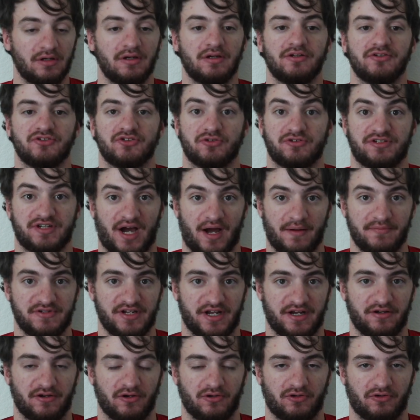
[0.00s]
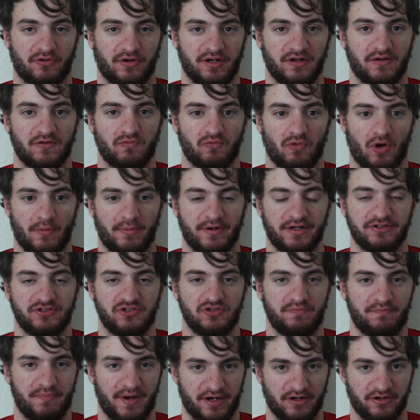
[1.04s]
So Tom Tango created wOBA to
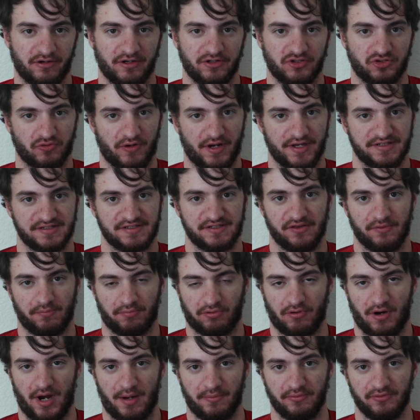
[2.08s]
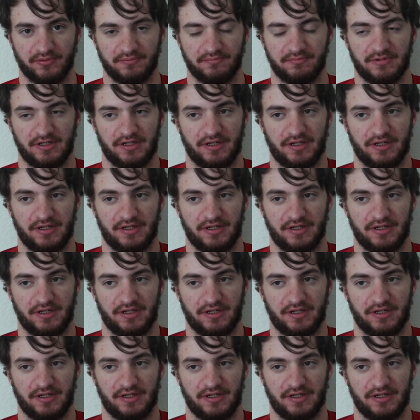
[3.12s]
better address the problem